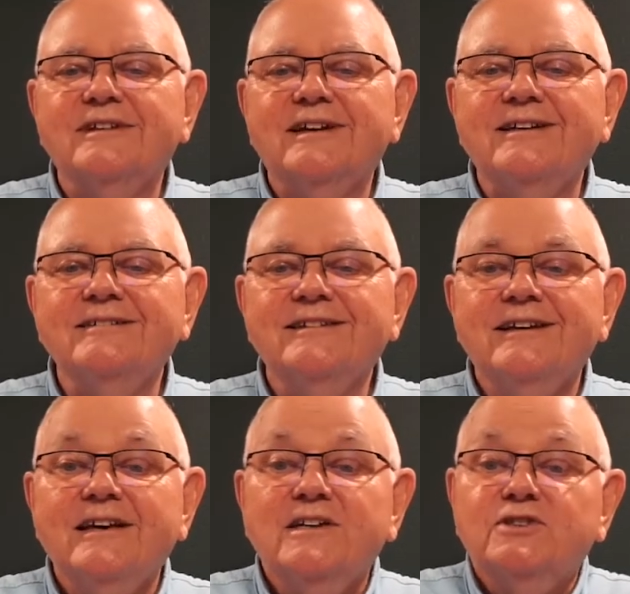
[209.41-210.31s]
Okay?
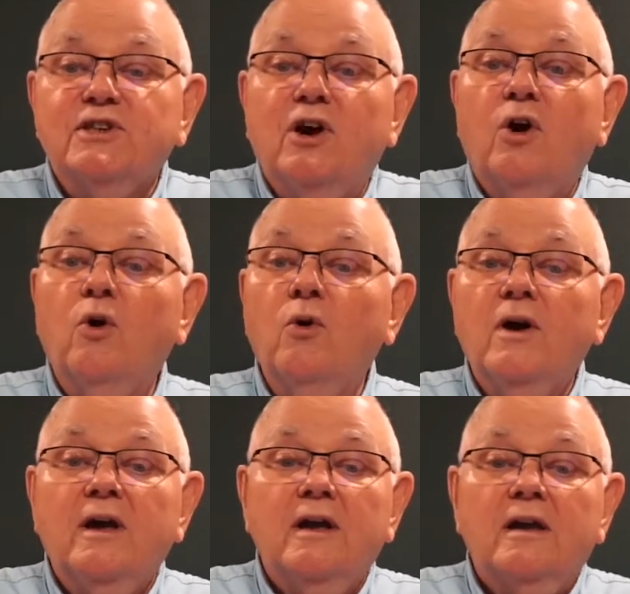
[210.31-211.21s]
So,
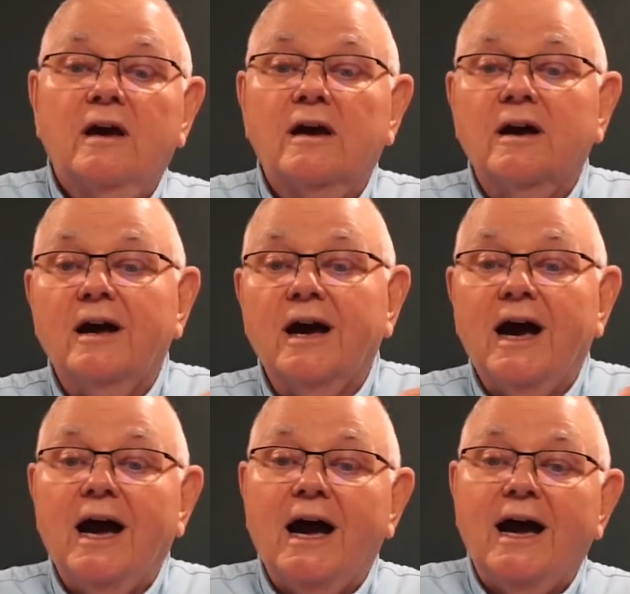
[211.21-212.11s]

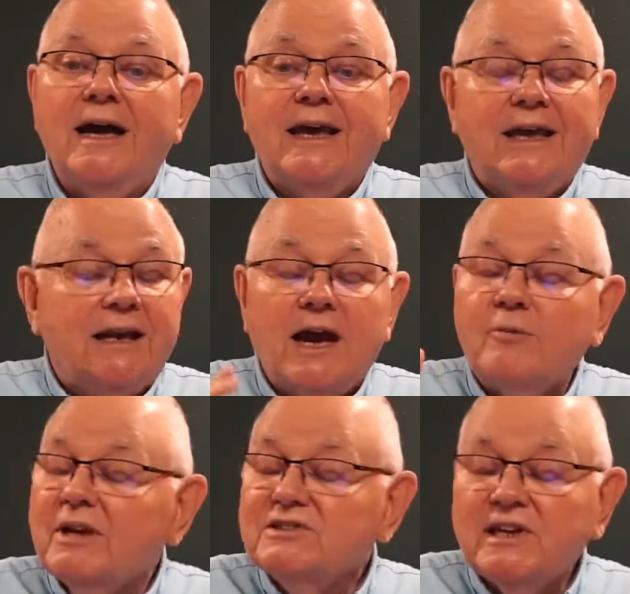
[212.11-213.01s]
and I'm
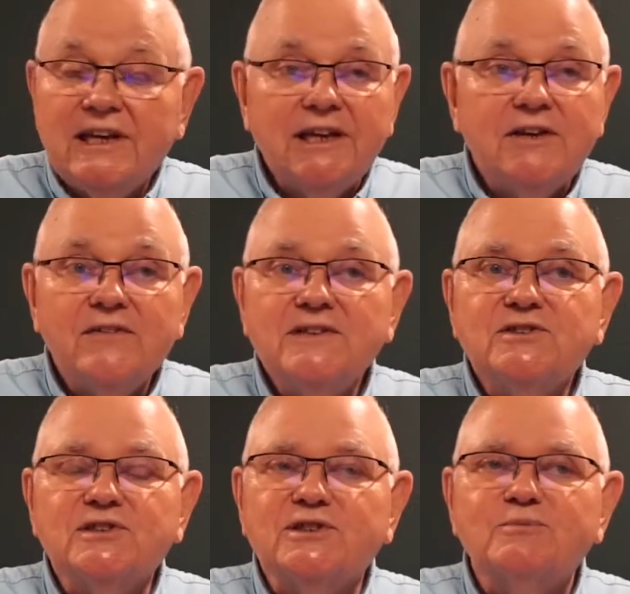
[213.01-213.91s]
not saying any of these
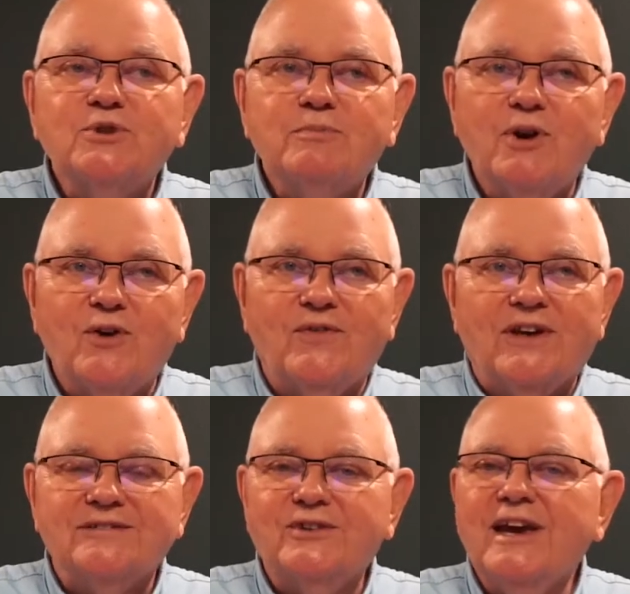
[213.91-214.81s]
systems are
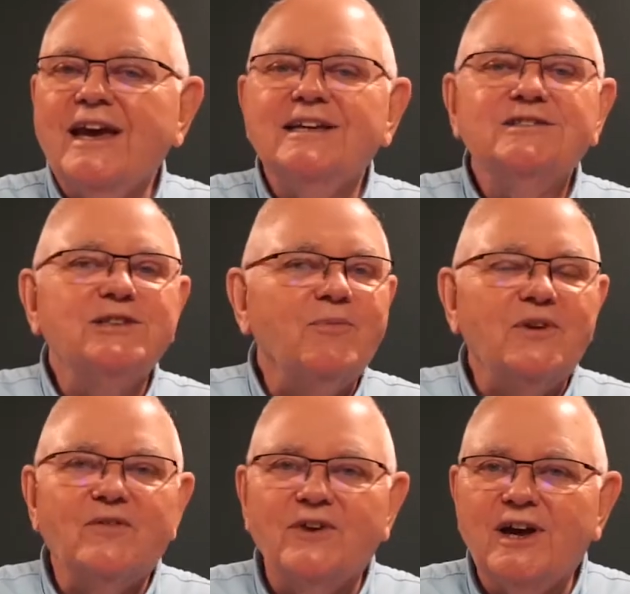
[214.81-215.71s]
perfect. You can't get
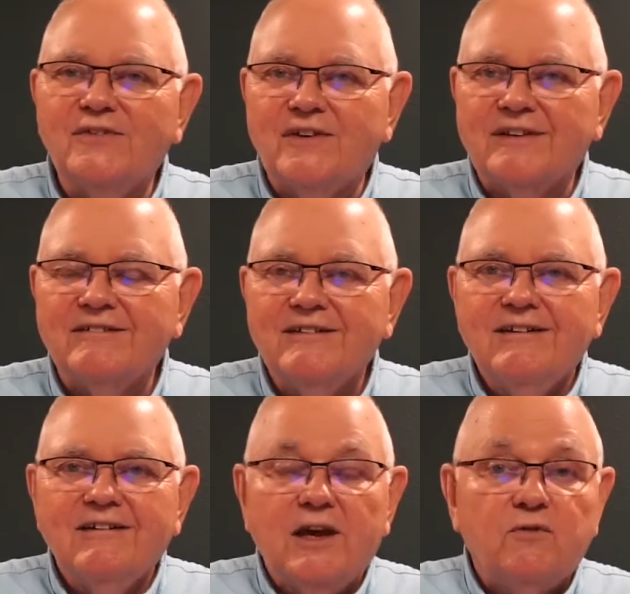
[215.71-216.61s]
something for nothing.
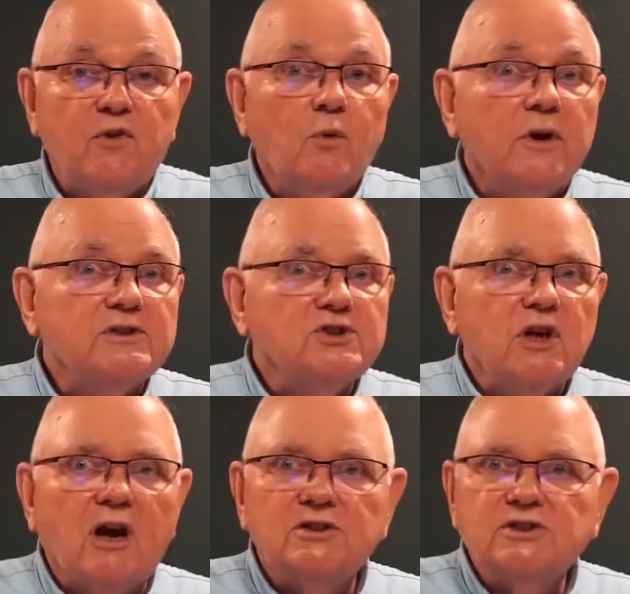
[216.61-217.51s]
If you want to
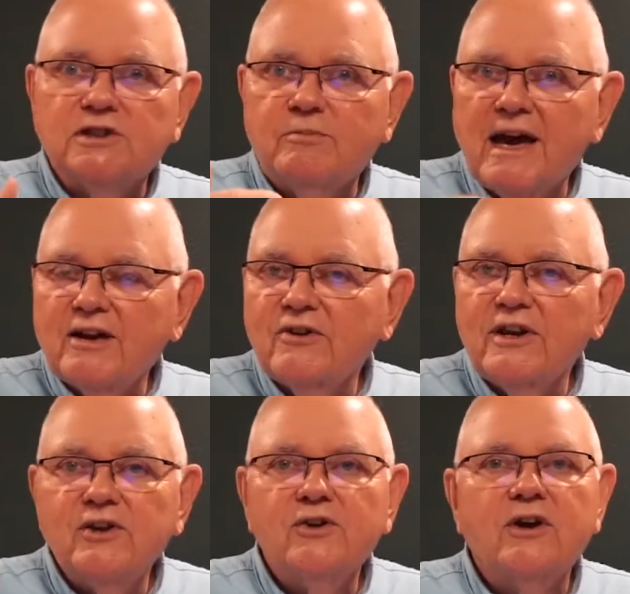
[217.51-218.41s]
charge the battery
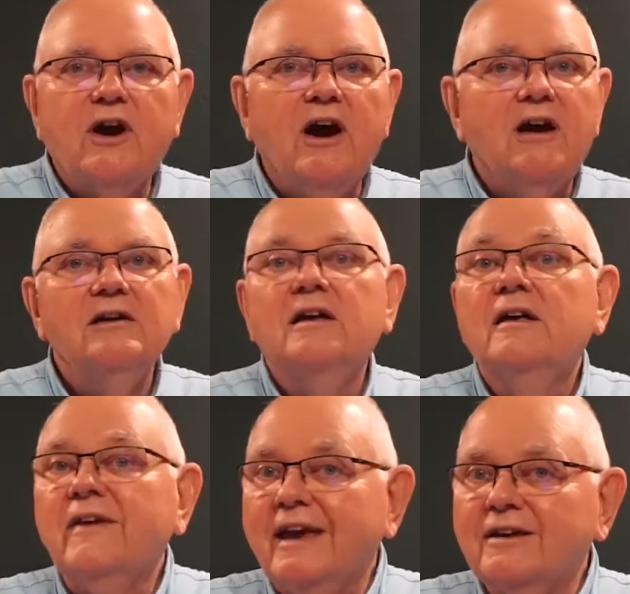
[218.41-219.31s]
in your car,
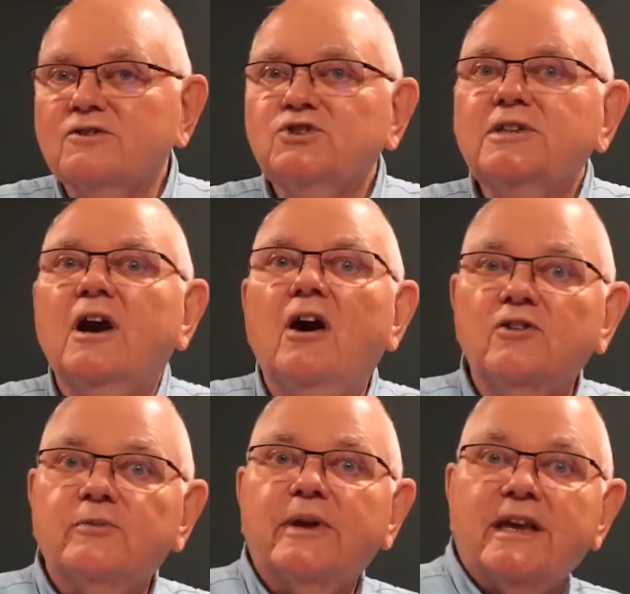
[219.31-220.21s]
energy
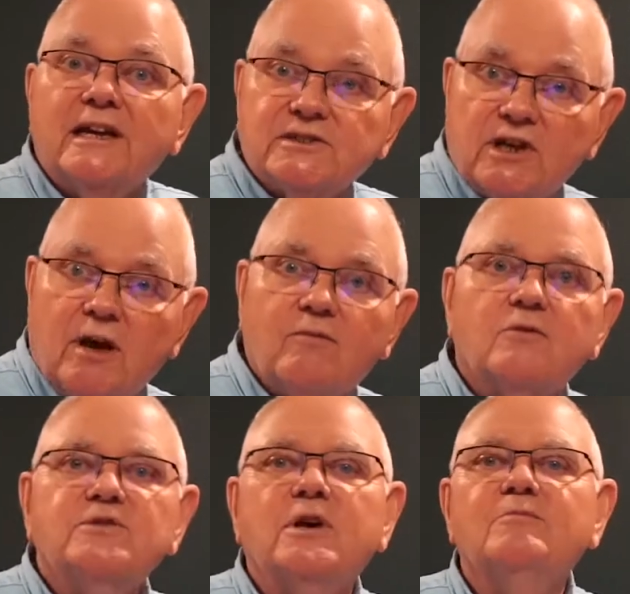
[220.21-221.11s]
ultimately has to come
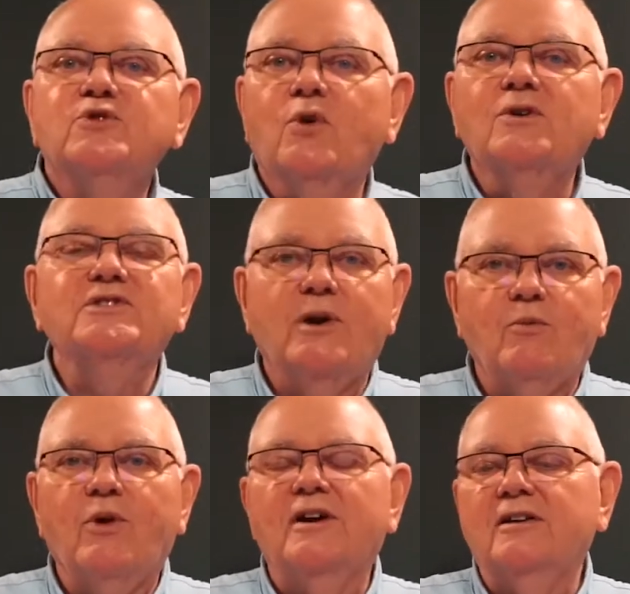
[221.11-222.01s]
from some source
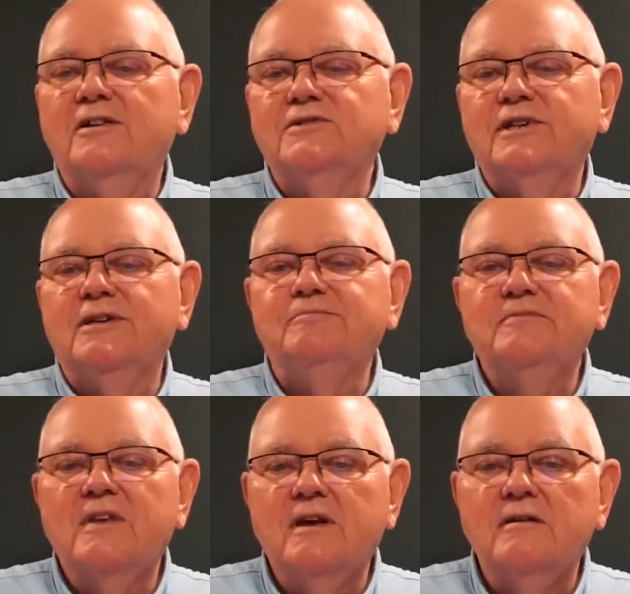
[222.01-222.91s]
somewhere, doesn't it?
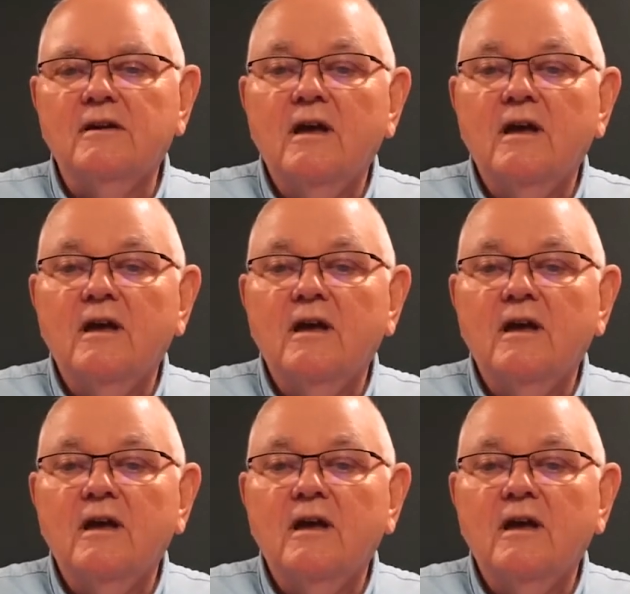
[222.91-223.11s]
Okay?